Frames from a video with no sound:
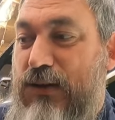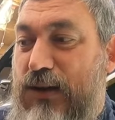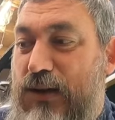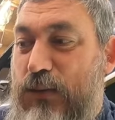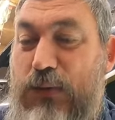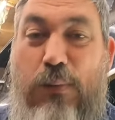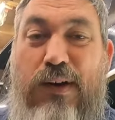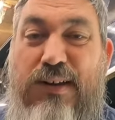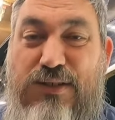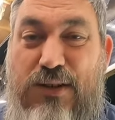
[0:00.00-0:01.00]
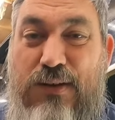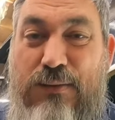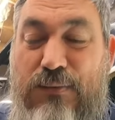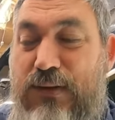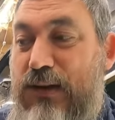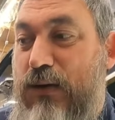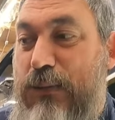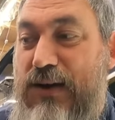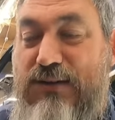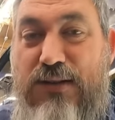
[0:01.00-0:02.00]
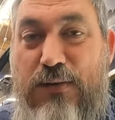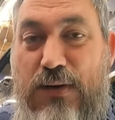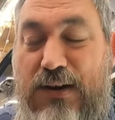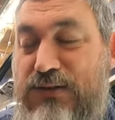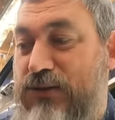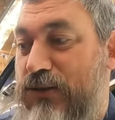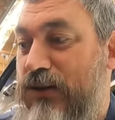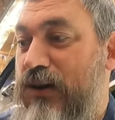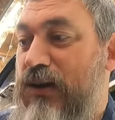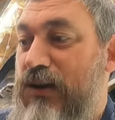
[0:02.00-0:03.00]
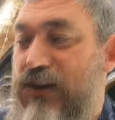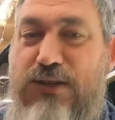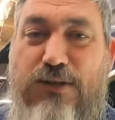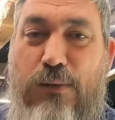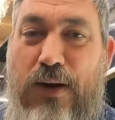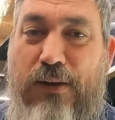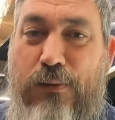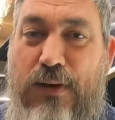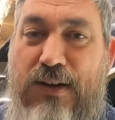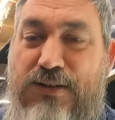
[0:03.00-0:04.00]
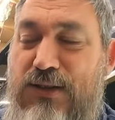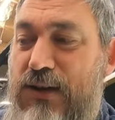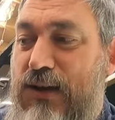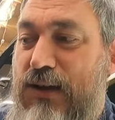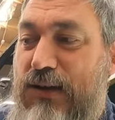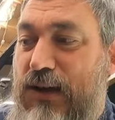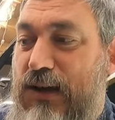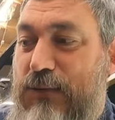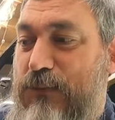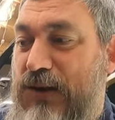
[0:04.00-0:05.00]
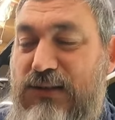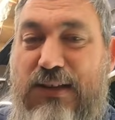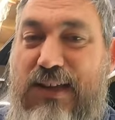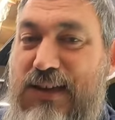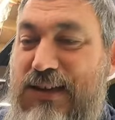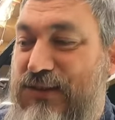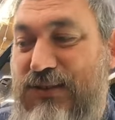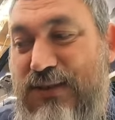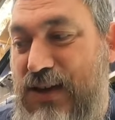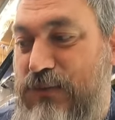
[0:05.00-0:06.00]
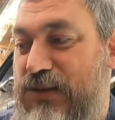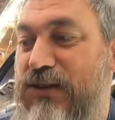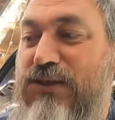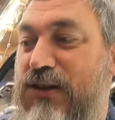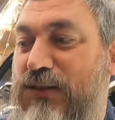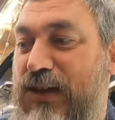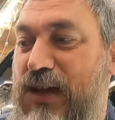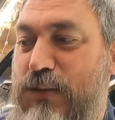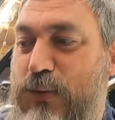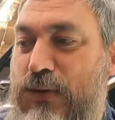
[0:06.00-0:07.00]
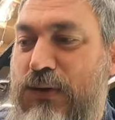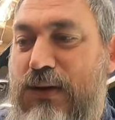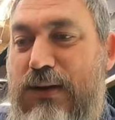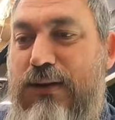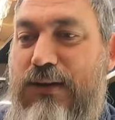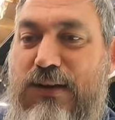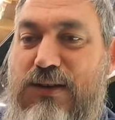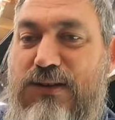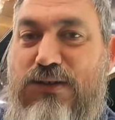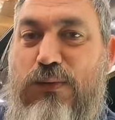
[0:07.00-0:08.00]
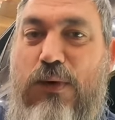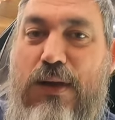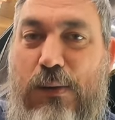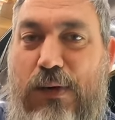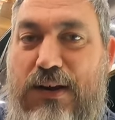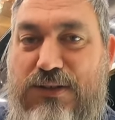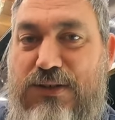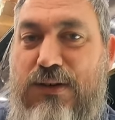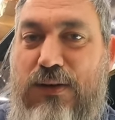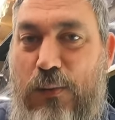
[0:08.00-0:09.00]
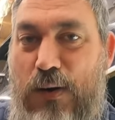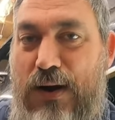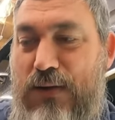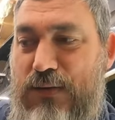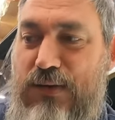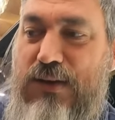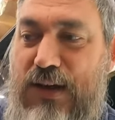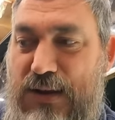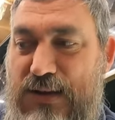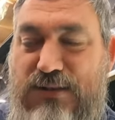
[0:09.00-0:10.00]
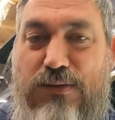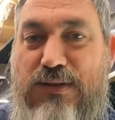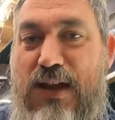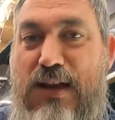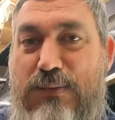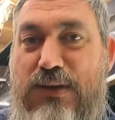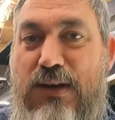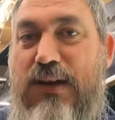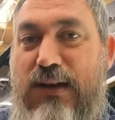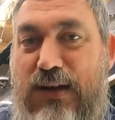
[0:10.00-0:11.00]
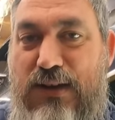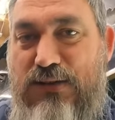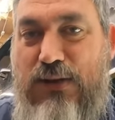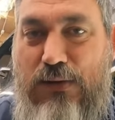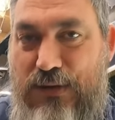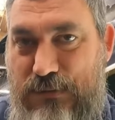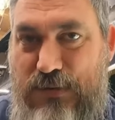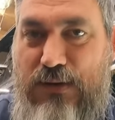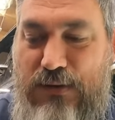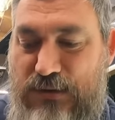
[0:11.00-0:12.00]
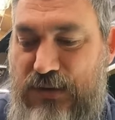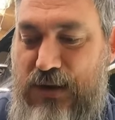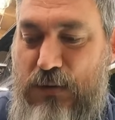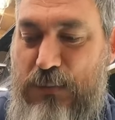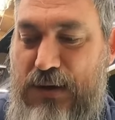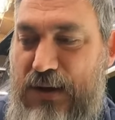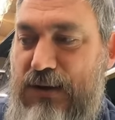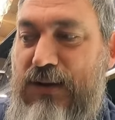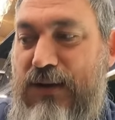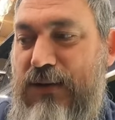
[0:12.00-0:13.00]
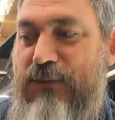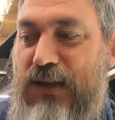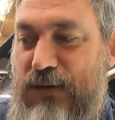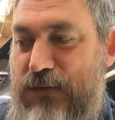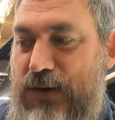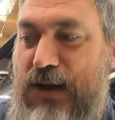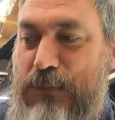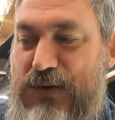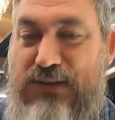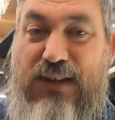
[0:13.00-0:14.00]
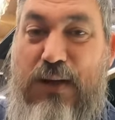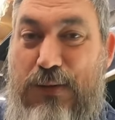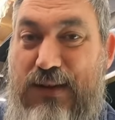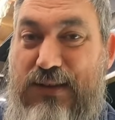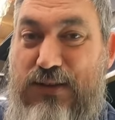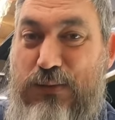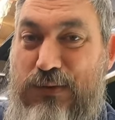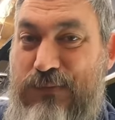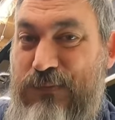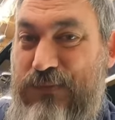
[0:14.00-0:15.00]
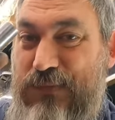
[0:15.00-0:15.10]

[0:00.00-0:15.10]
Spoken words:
wrench, you know, a box end wrench or just a regular wrench. Basically, the key is keep tension on the cable, and you can just roll that wrench around, and it hits those tabs, and it slowly, you know, lets it go. But if you've got a busted cable like this one,